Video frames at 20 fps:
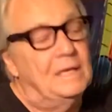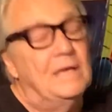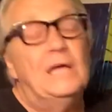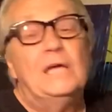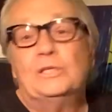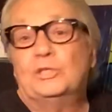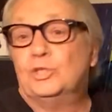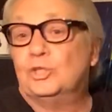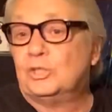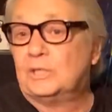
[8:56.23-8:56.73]

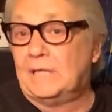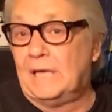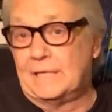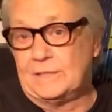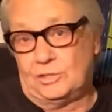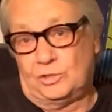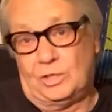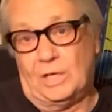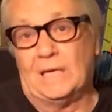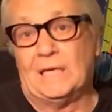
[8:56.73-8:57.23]
just got to
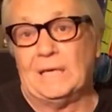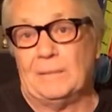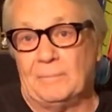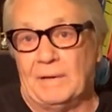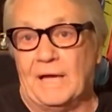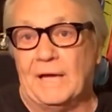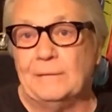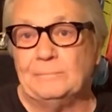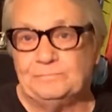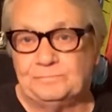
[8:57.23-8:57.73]
check him
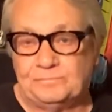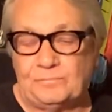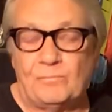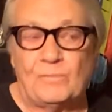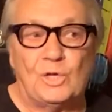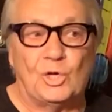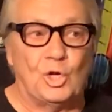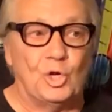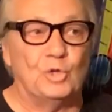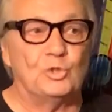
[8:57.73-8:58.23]
out.
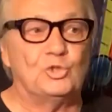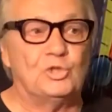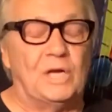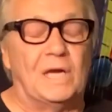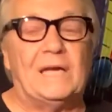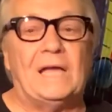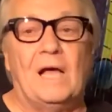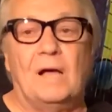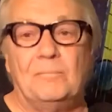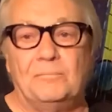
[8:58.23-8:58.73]
Go
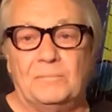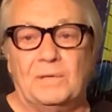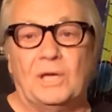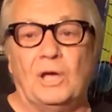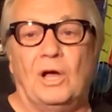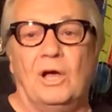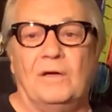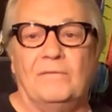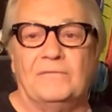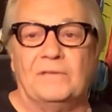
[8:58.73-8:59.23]
check out
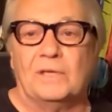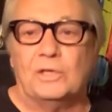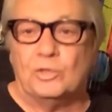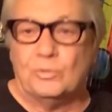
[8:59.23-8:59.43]
MiYavi.